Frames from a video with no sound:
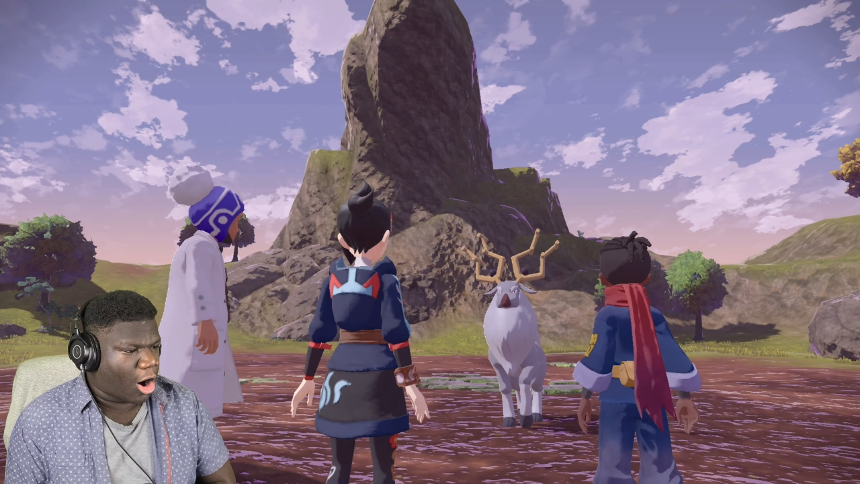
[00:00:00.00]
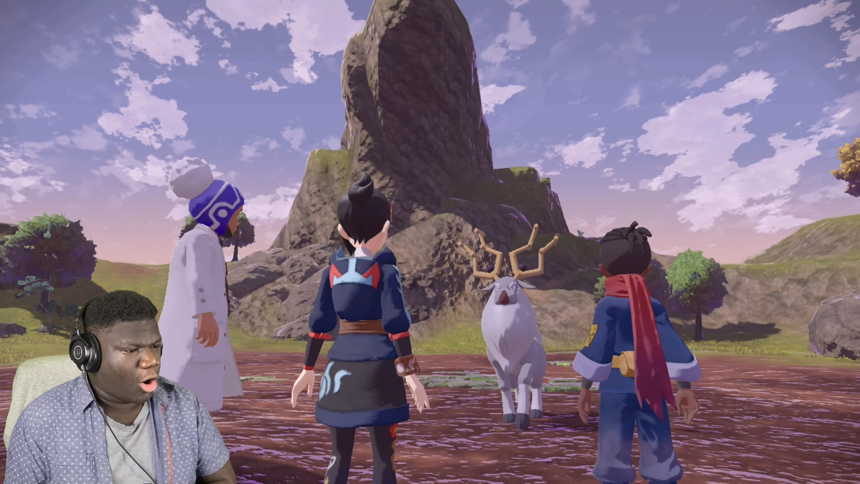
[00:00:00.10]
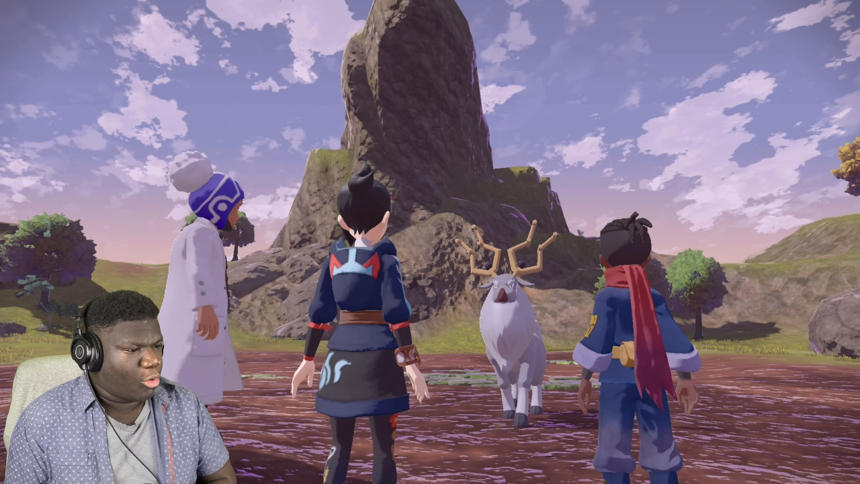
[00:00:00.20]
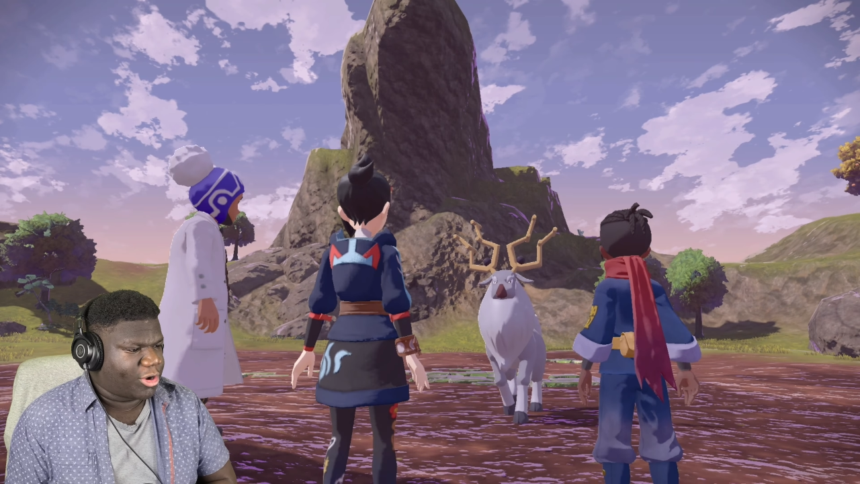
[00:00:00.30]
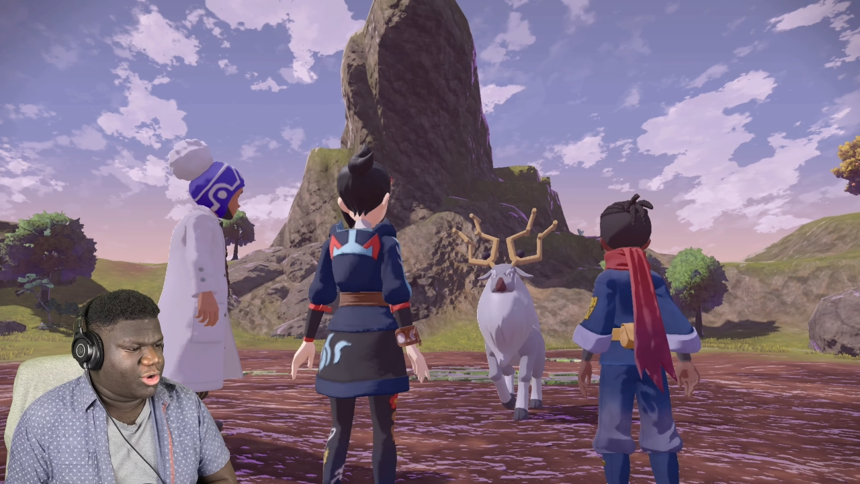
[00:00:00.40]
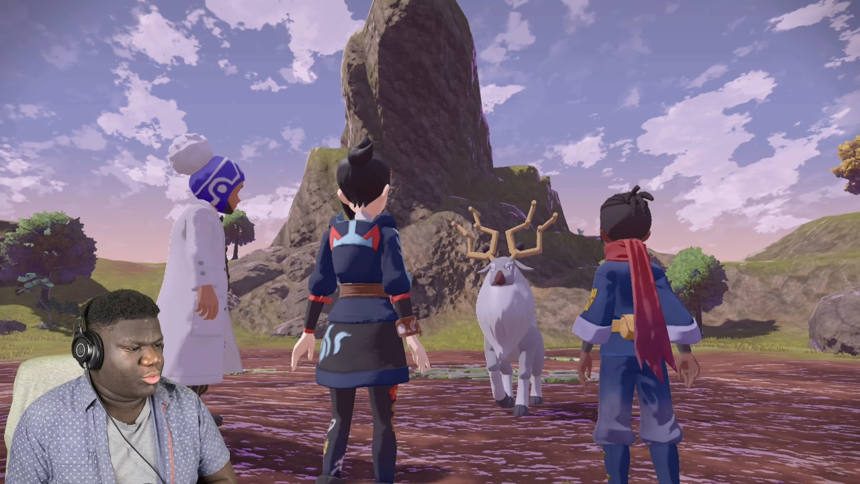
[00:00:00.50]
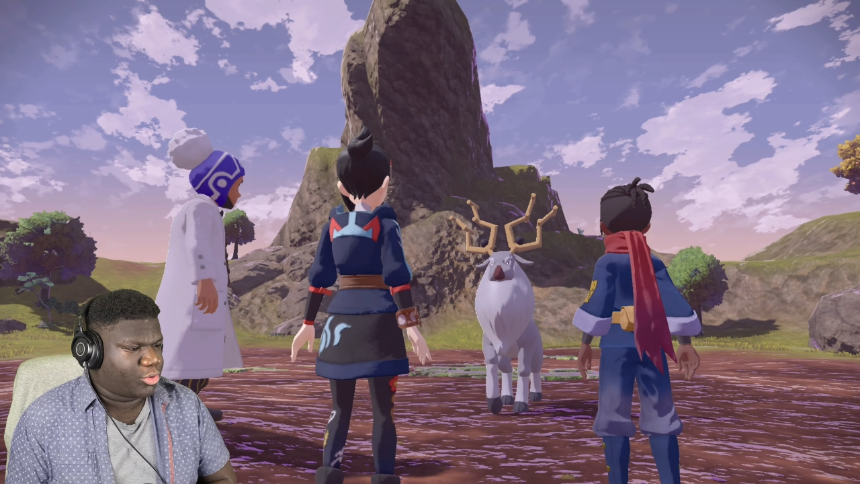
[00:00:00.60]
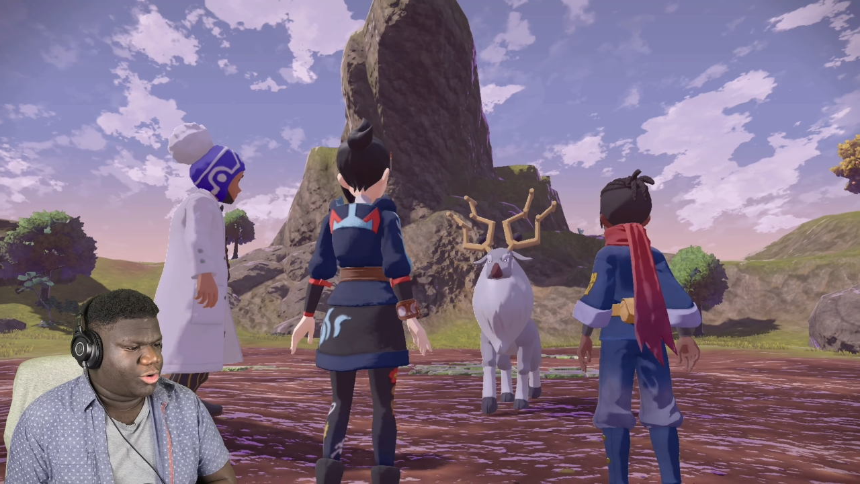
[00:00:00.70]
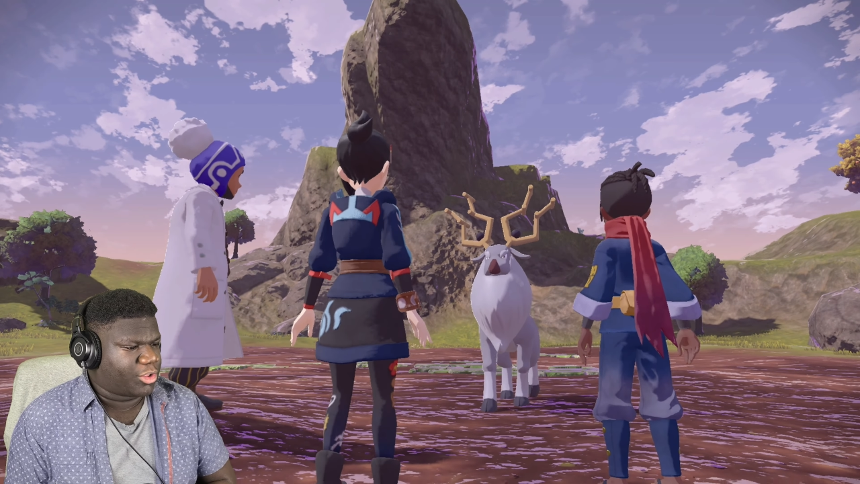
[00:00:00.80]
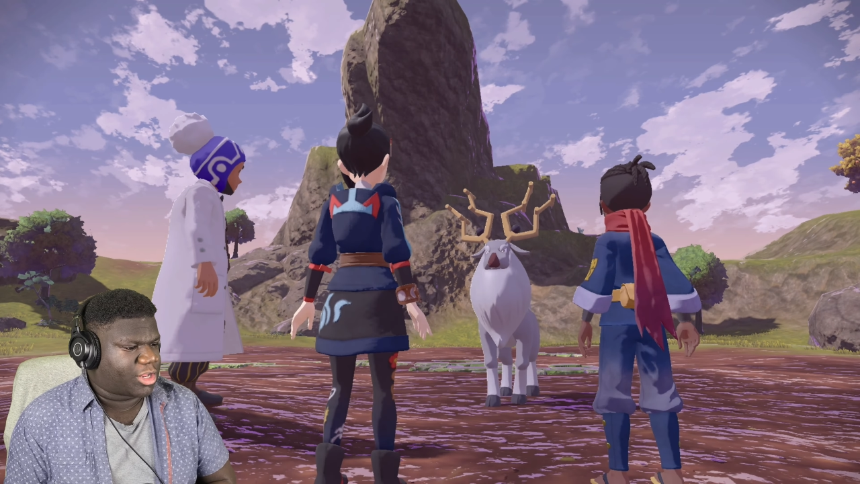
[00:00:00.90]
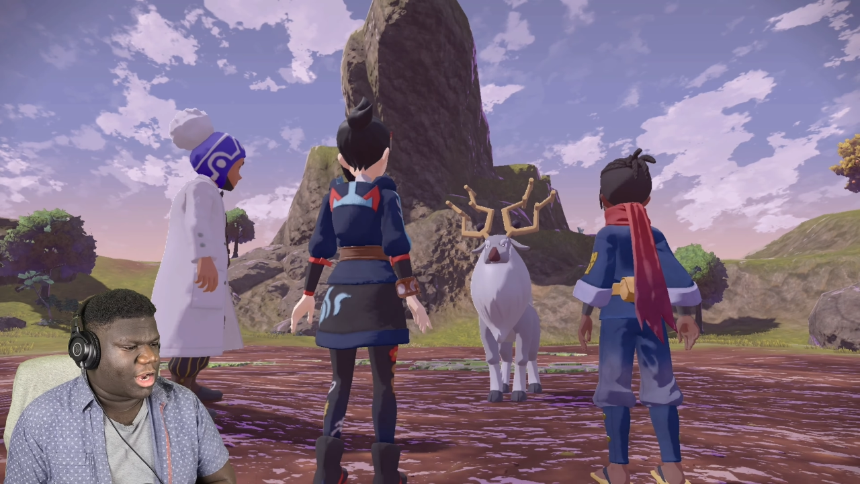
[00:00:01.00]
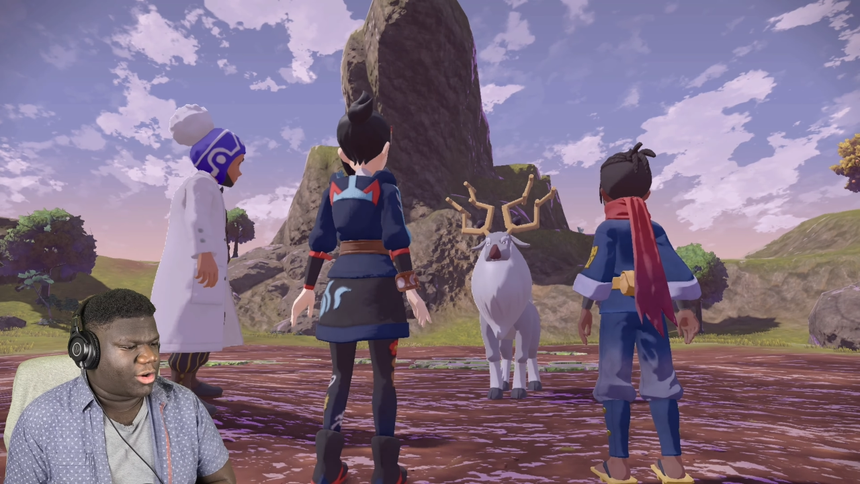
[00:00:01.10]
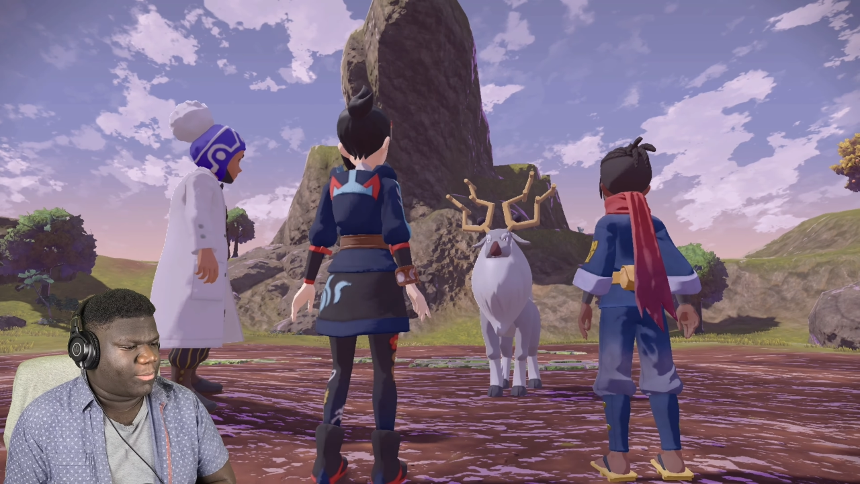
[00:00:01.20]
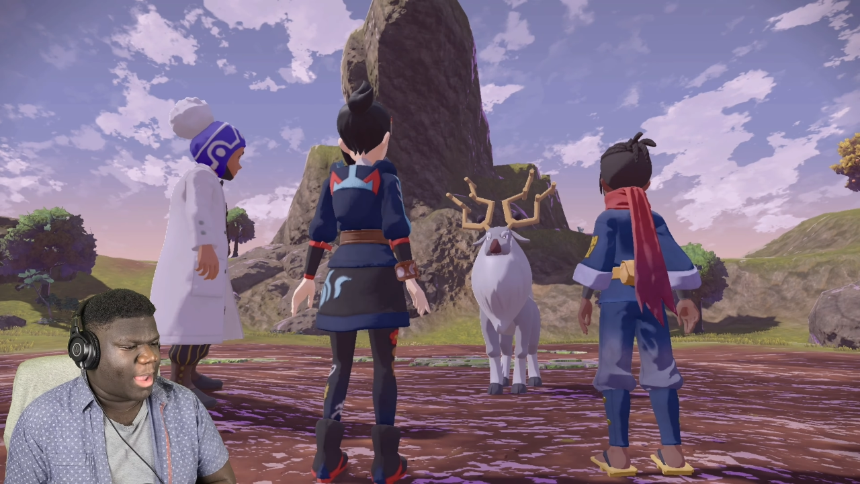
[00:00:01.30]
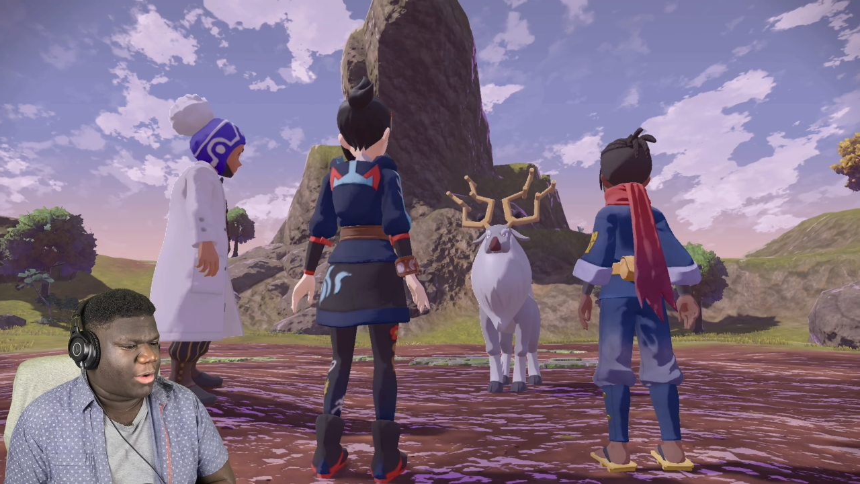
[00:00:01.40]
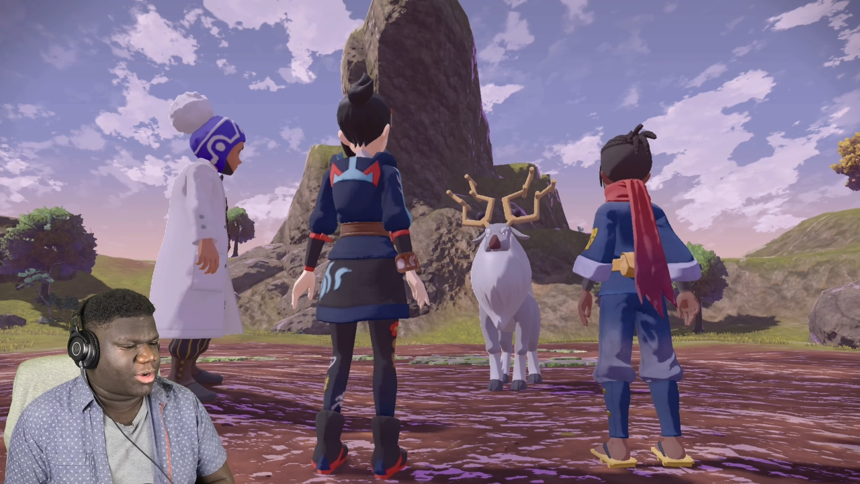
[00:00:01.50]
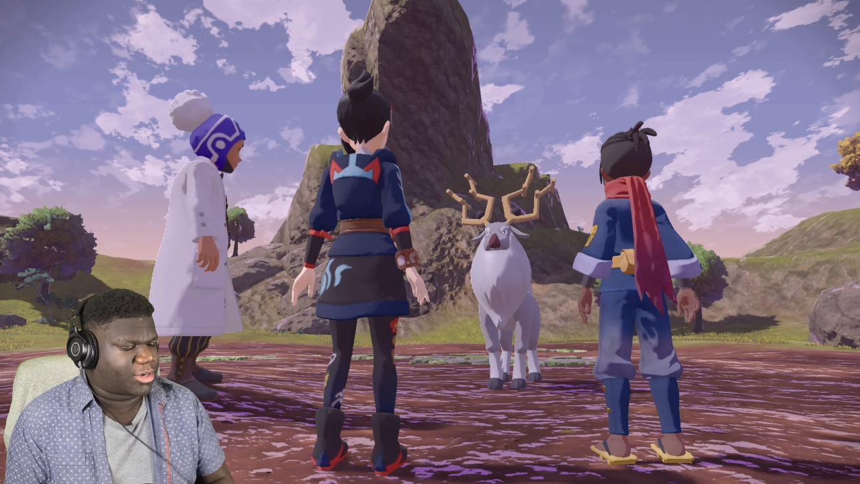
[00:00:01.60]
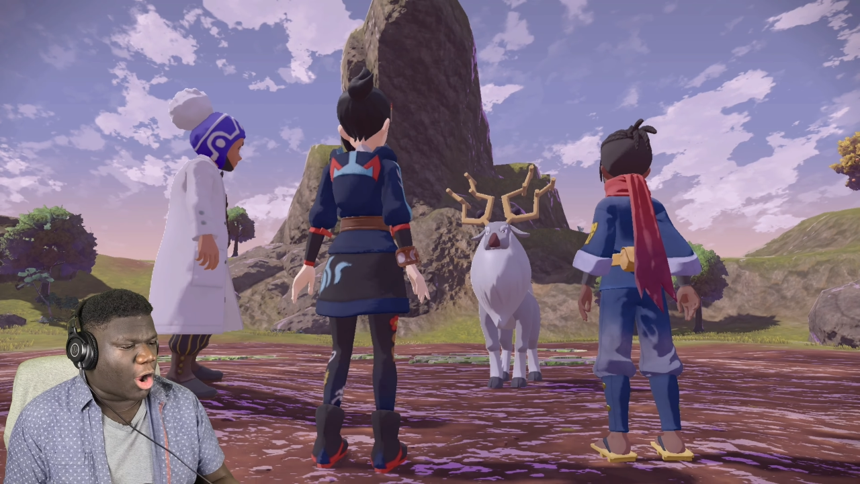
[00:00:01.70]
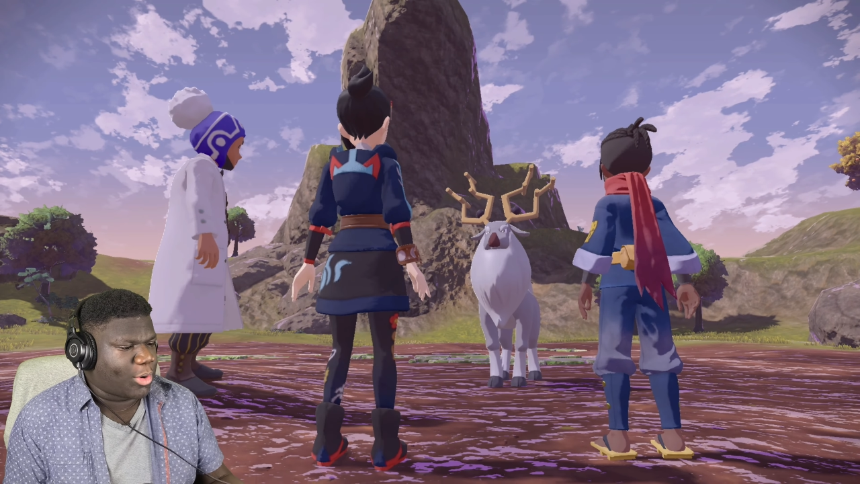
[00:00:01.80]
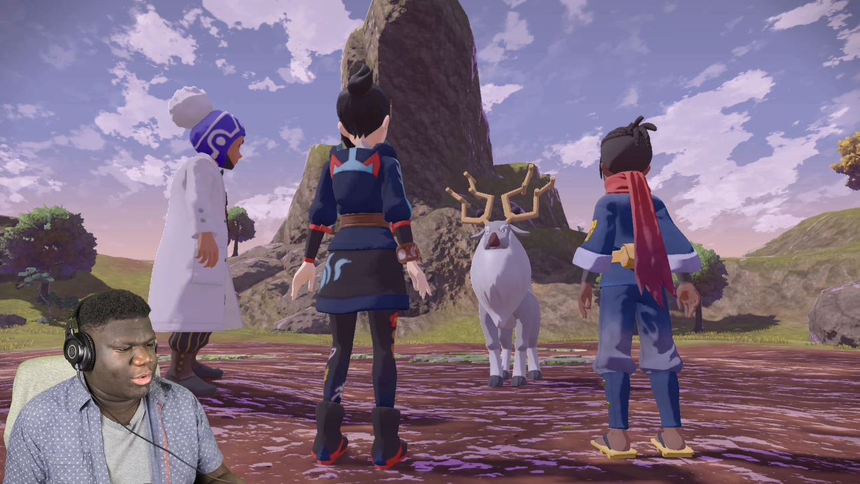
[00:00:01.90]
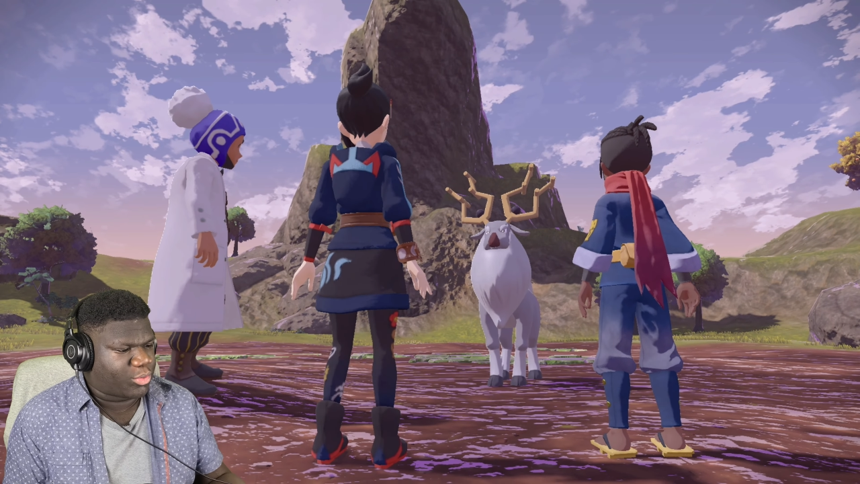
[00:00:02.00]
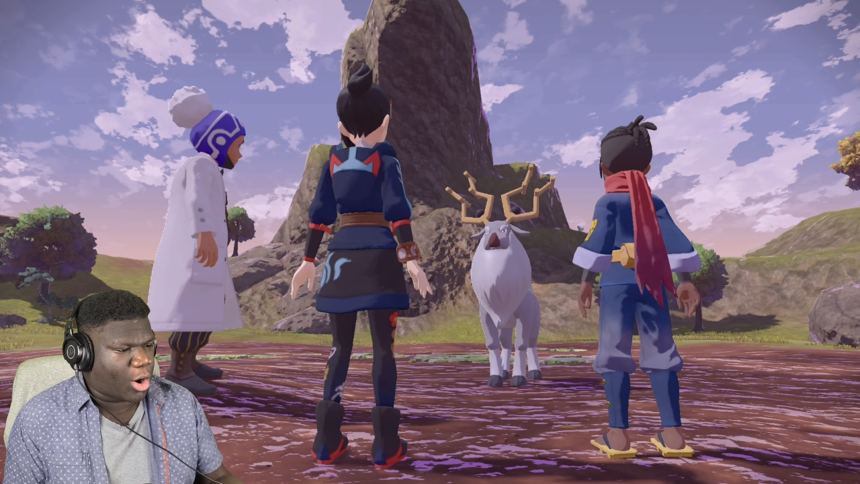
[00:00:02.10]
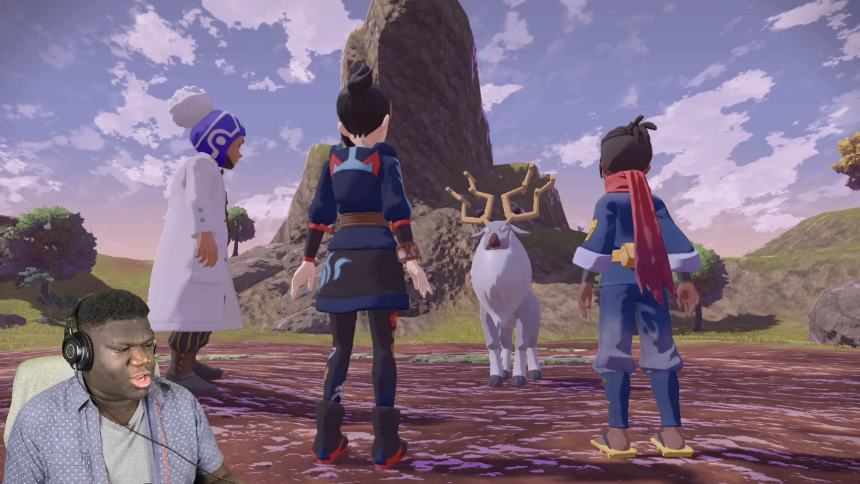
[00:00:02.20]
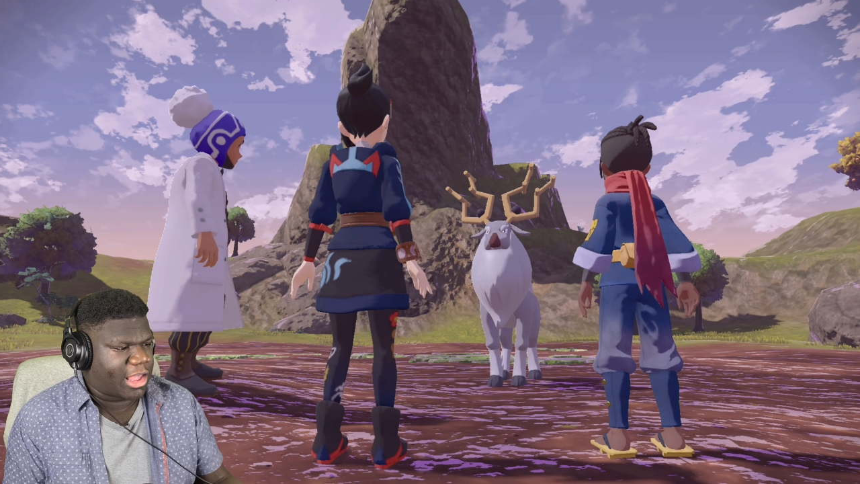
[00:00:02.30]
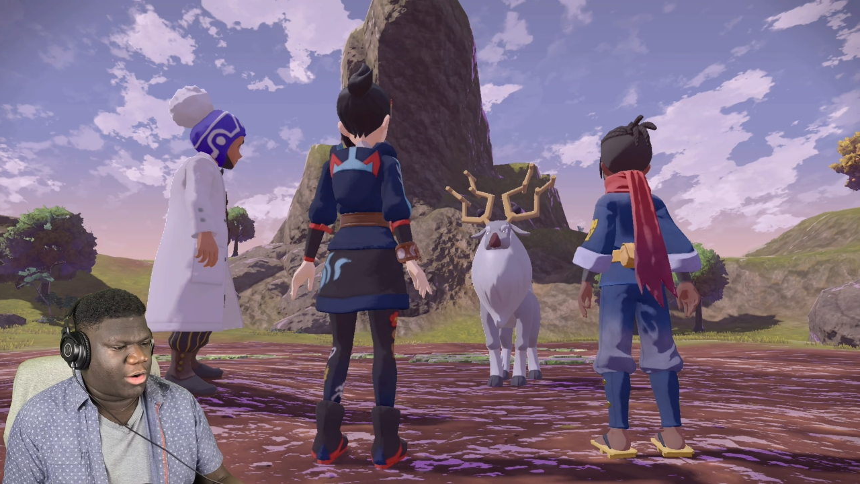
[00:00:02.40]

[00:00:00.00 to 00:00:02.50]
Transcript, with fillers: Oh, are you? Were you looking out on the mountain? Oh, he was watching